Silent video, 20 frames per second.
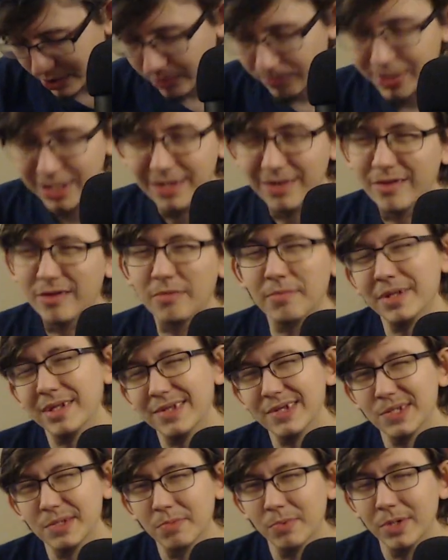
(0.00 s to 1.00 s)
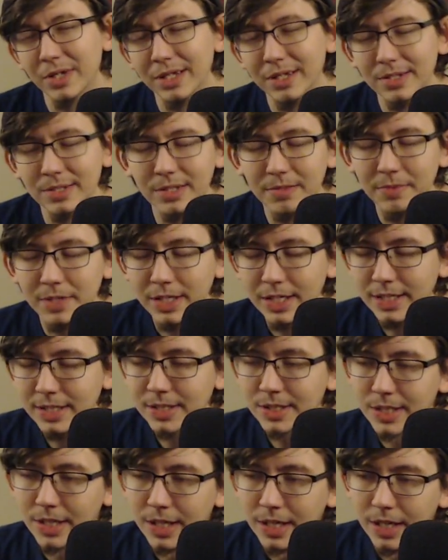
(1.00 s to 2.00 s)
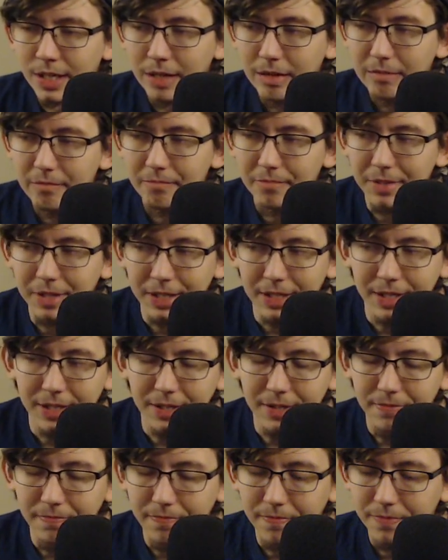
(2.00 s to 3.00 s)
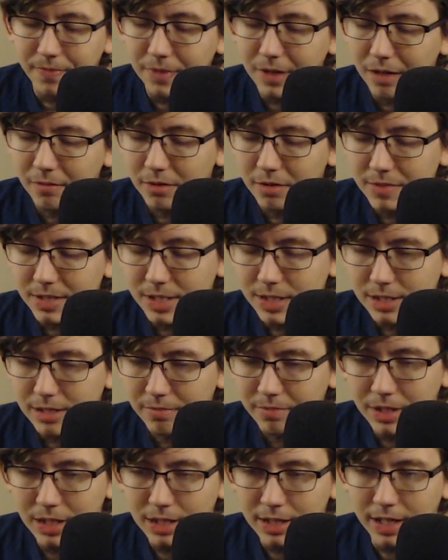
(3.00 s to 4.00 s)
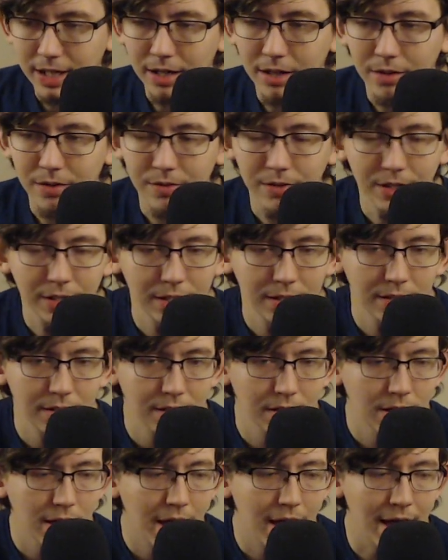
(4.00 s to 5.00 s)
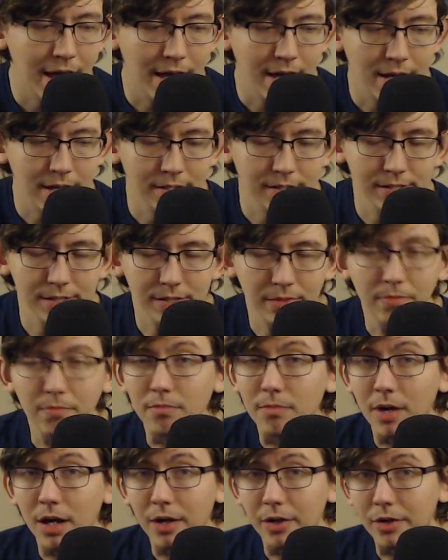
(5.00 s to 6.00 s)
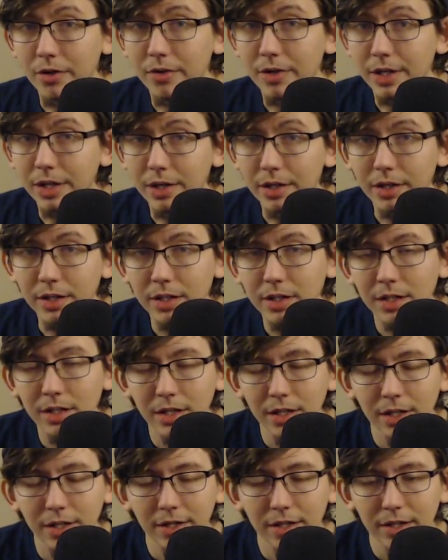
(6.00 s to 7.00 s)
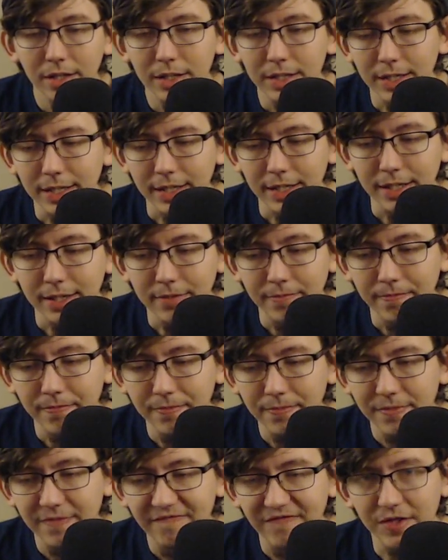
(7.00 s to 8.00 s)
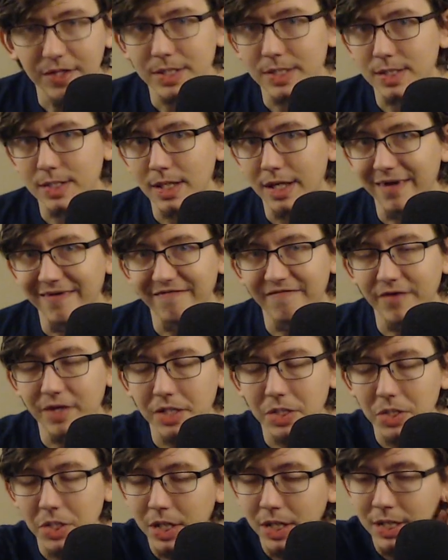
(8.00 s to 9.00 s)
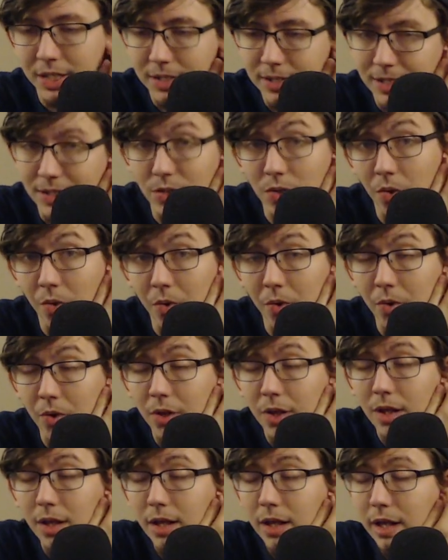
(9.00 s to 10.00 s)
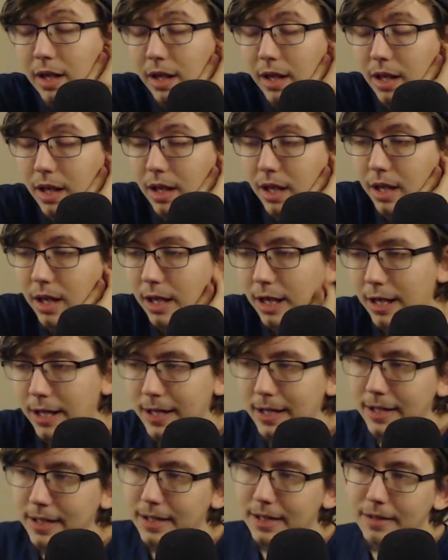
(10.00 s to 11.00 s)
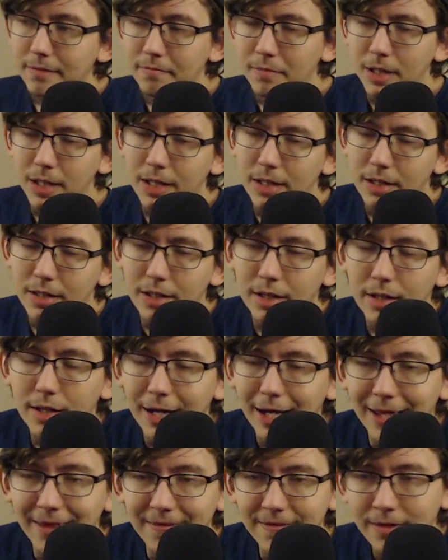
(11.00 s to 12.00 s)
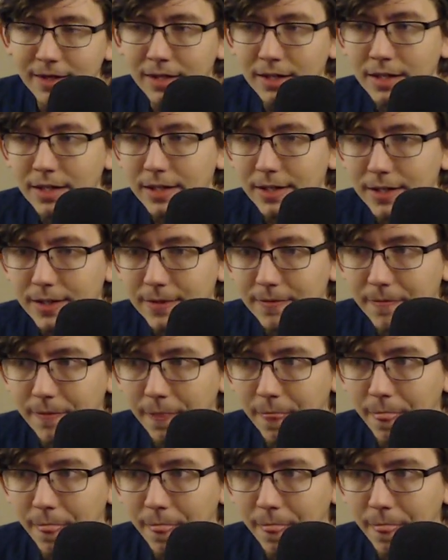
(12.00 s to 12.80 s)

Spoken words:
it'll be a little bit disappointing to some of you guys, but I'm going to be stepping down as a moderator for the Sly franchise as a whole. I think